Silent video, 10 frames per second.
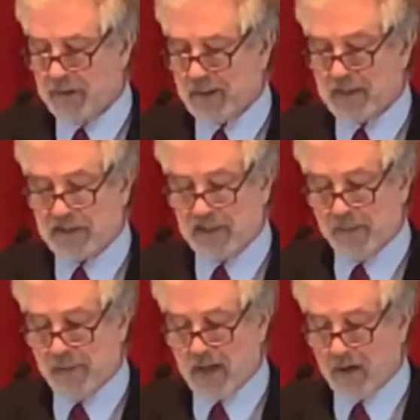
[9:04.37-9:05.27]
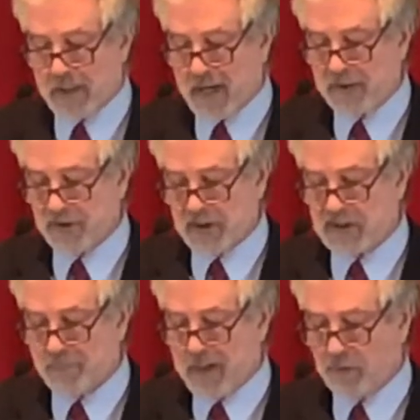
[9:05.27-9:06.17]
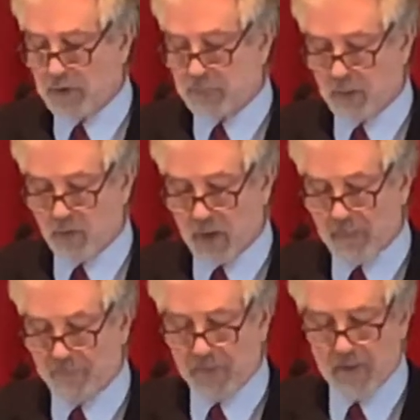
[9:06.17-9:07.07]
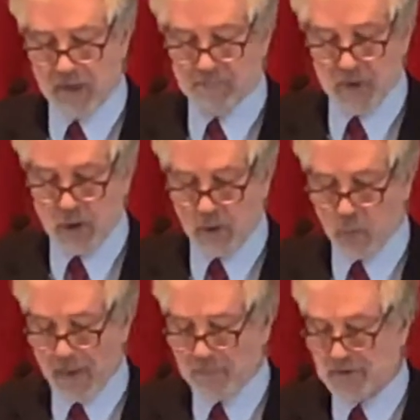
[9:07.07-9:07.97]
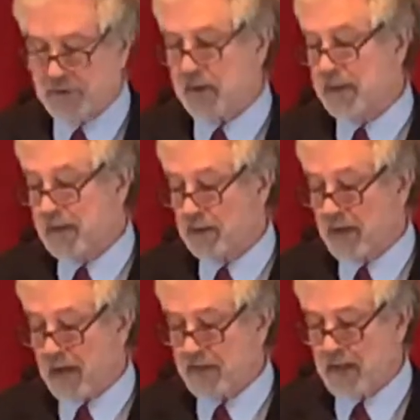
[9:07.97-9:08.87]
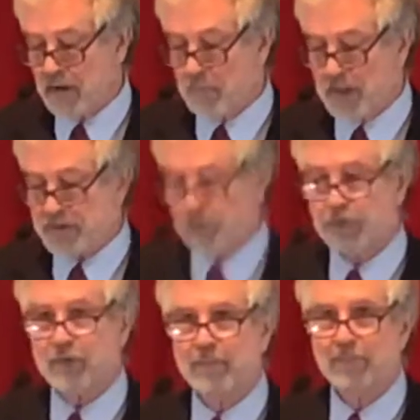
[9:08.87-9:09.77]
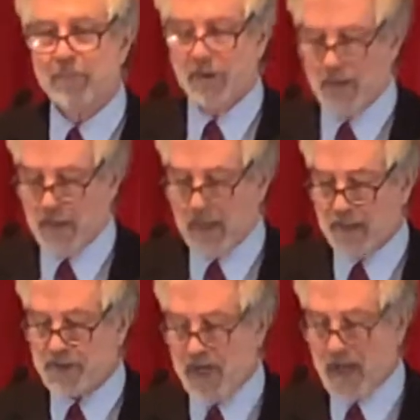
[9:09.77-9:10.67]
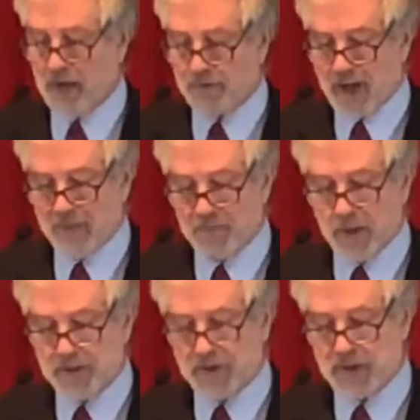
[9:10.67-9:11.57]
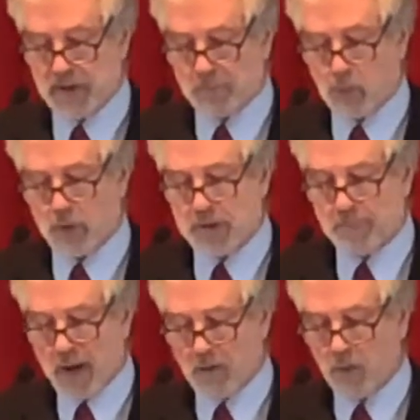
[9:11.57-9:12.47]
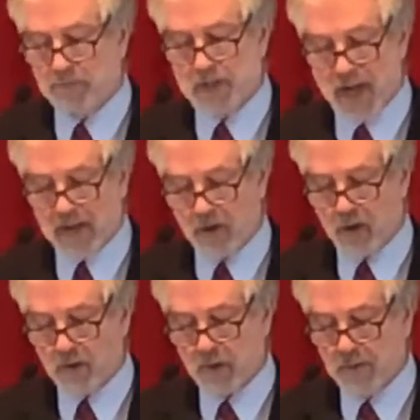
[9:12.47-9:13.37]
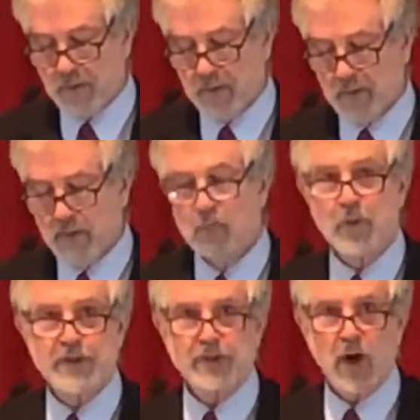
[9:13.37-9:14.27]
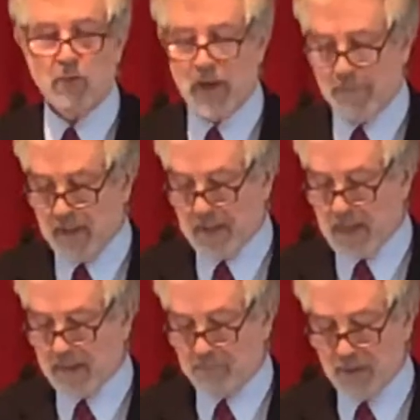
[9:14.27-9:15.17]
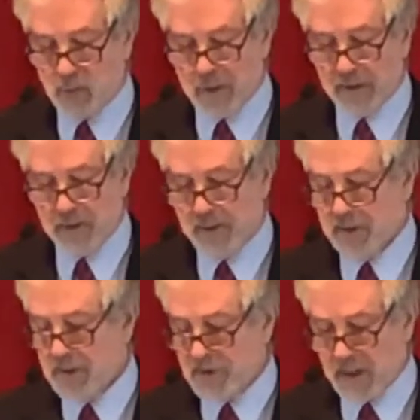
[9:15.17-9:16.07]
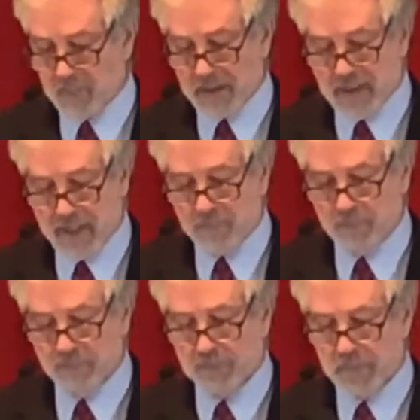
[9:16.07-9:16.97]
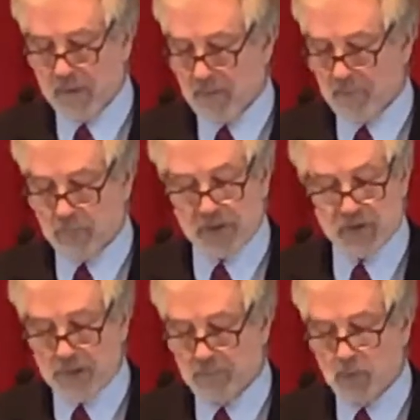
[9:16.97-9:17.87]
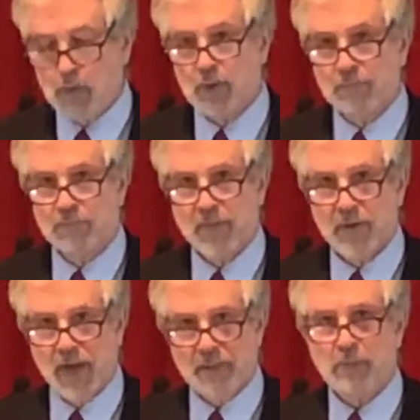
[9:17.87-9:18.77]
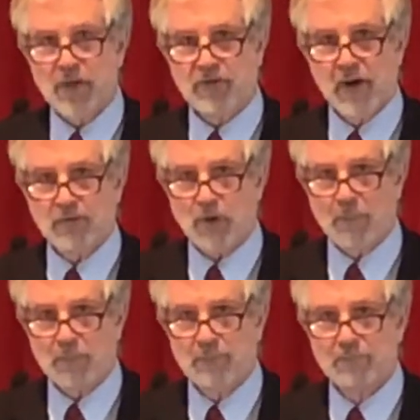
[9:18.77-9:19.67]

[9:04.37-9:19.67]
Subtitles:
to get the DPRK to dismantle its program of nuclear weapons and intercontinental missiles. It's now time for us to support the power of dialogue, which has already begun between Chairman Kim, President Moon, and President Trump.